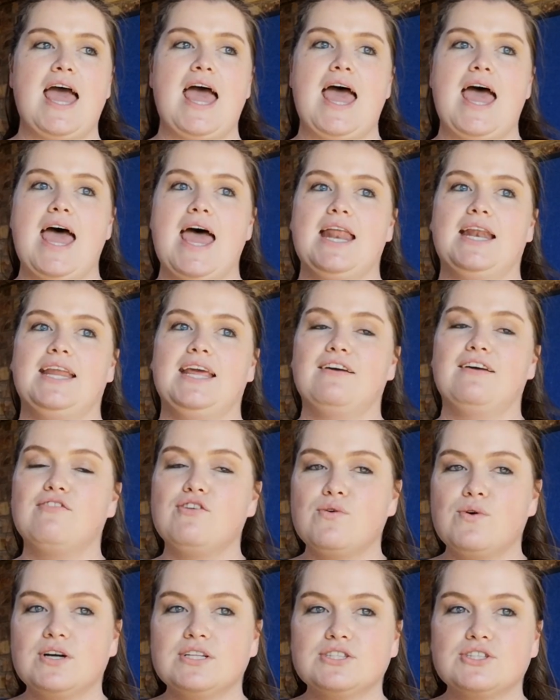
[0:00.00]
and
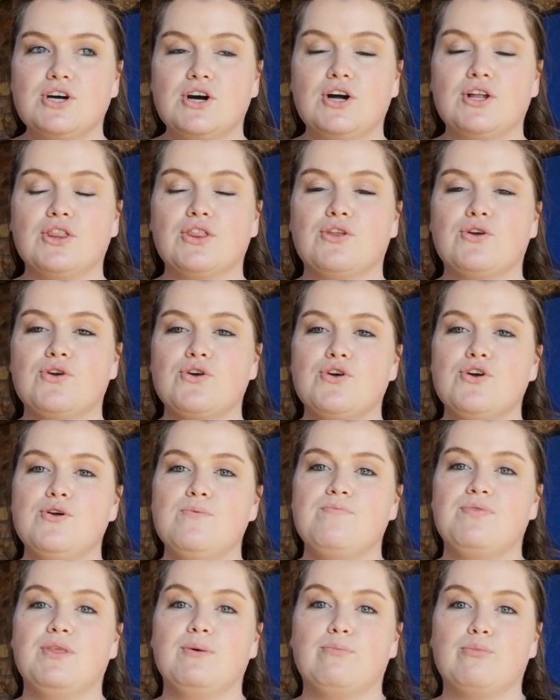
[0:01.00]
everyone's gone through,
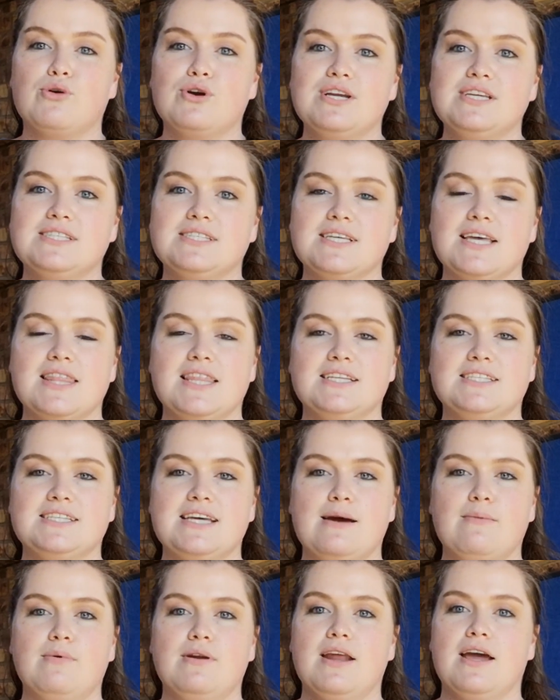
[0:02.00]
the priests and the
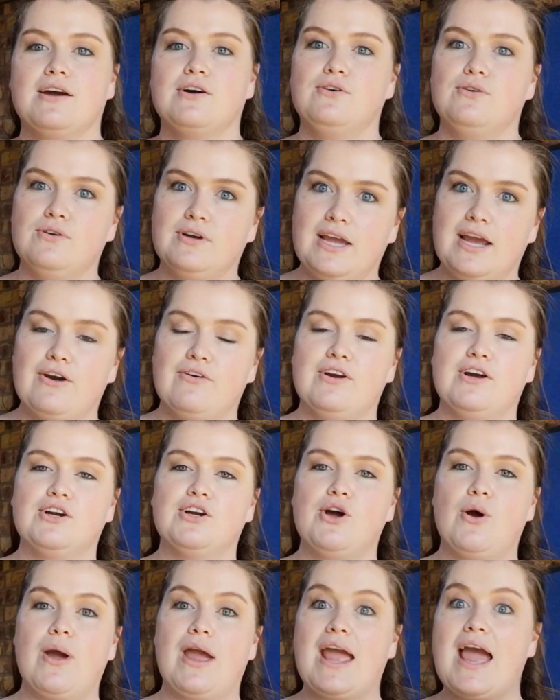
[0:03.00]
tabernacle carry on
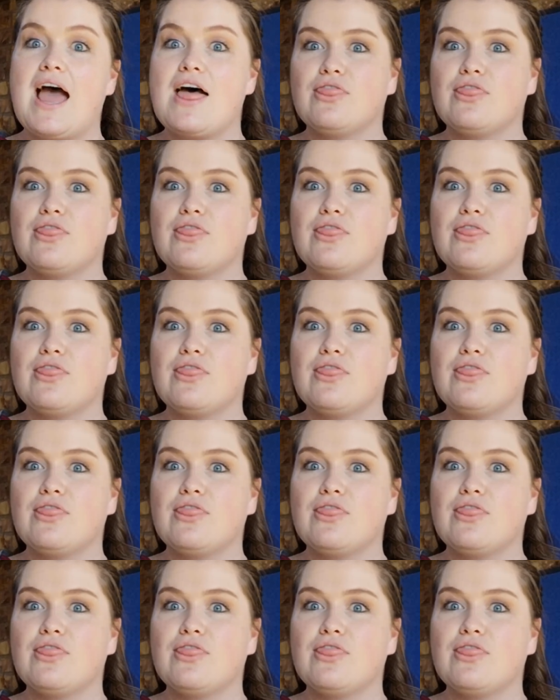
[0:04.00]
going,